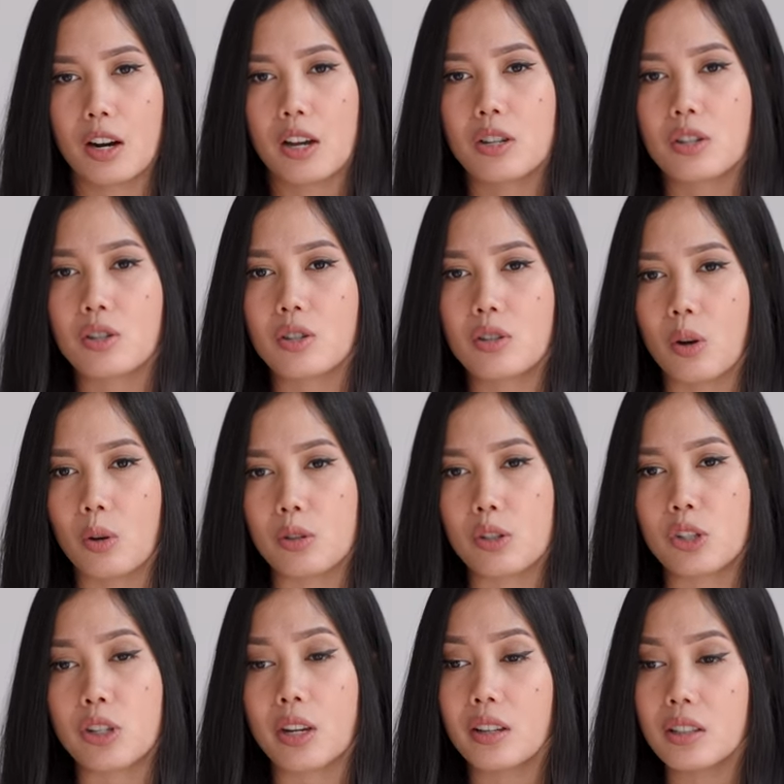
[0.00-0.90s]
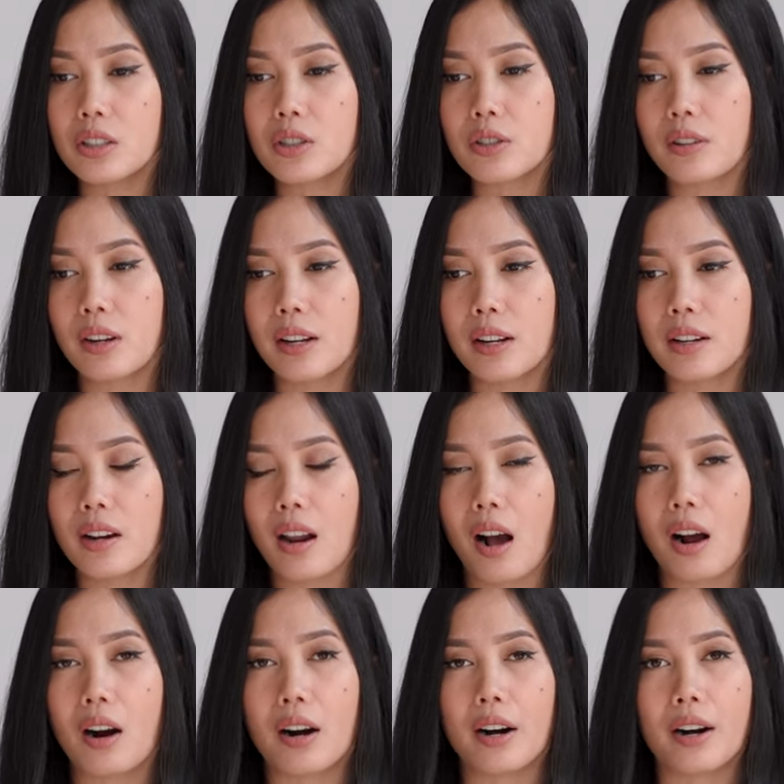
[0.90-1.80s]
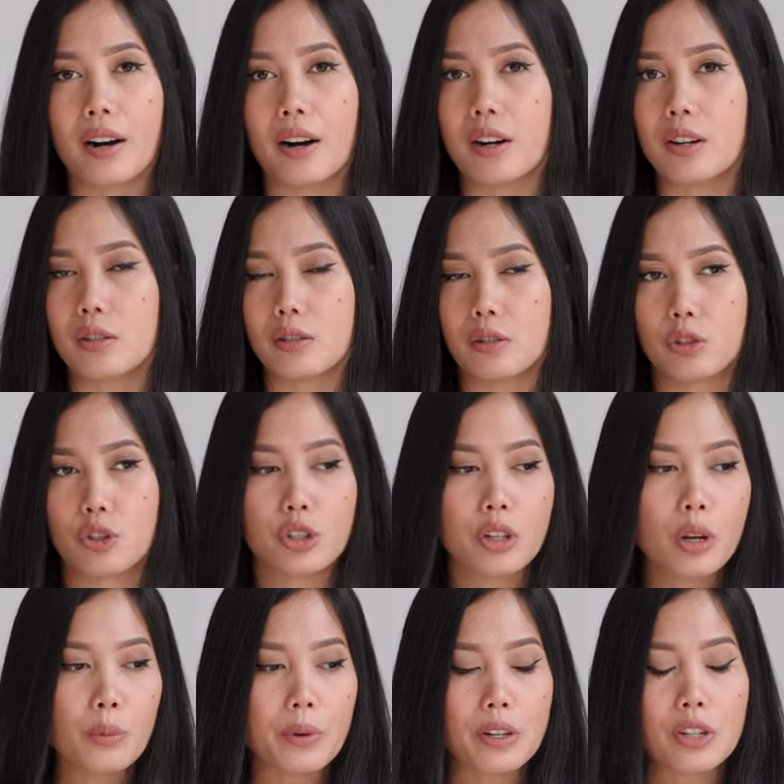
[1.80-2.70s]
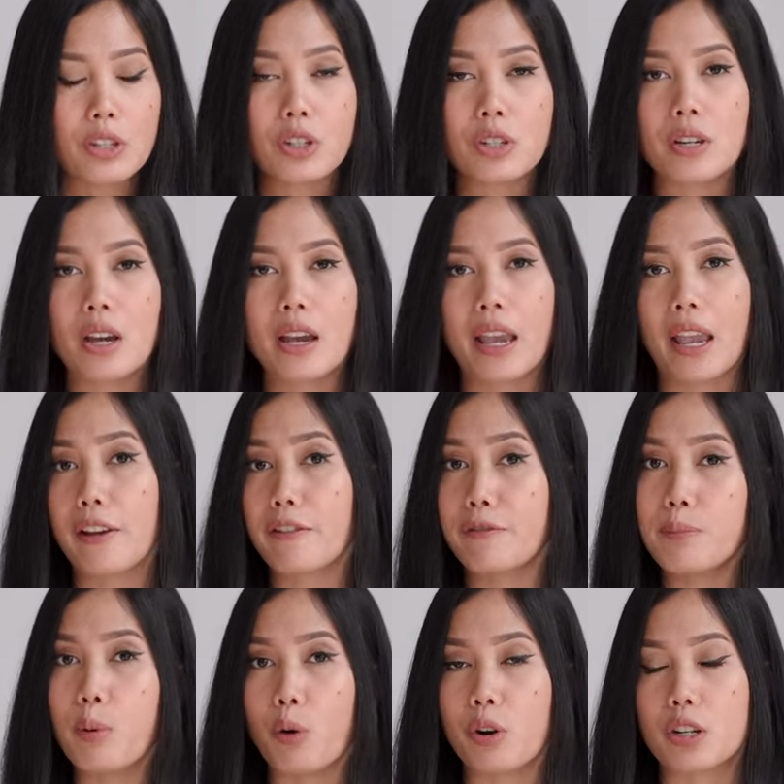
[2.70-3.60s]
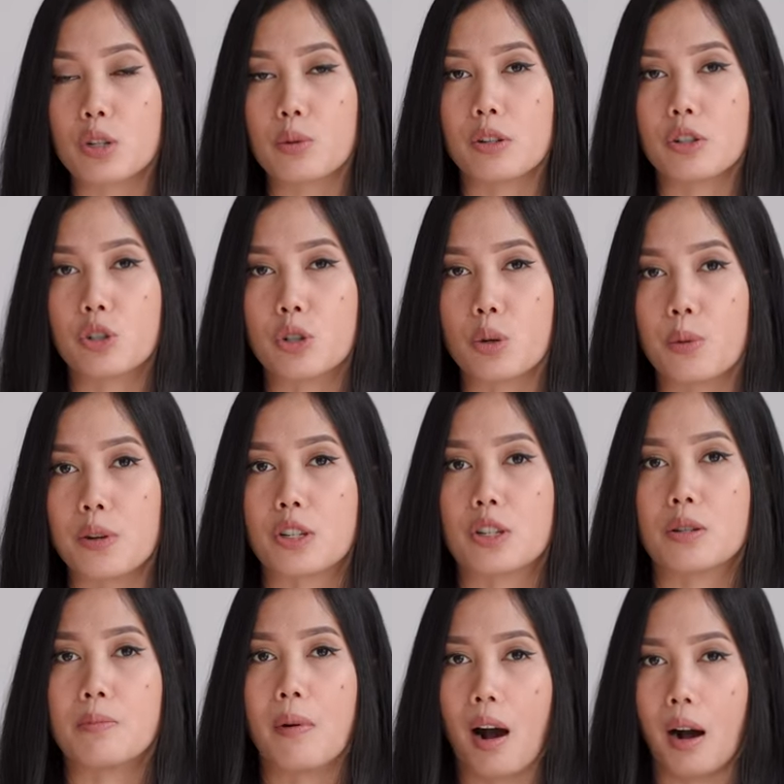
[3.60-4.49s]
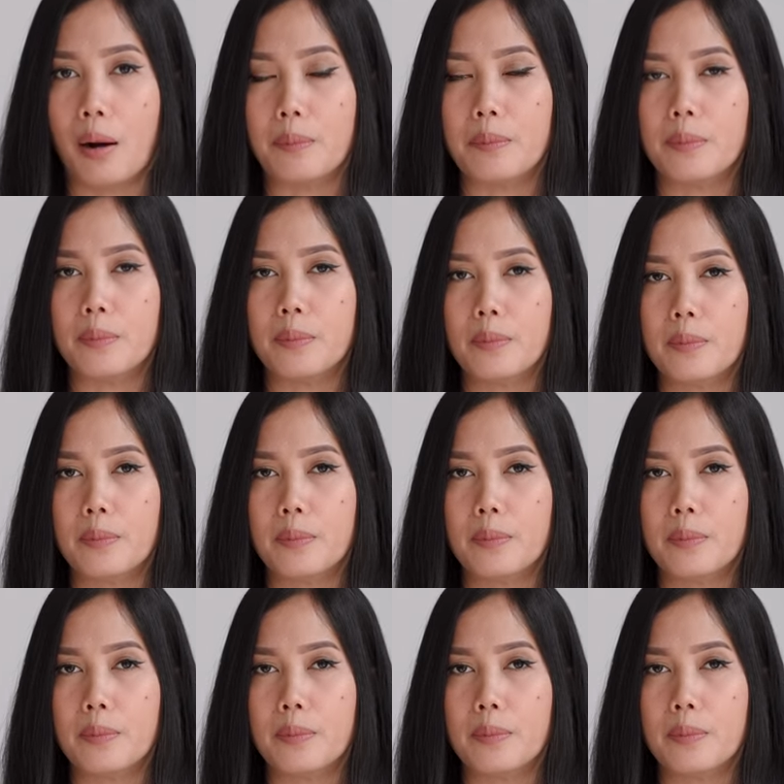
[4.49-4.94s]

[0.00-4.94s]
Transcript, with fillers: So children are Jewish if born to a Jewish mom.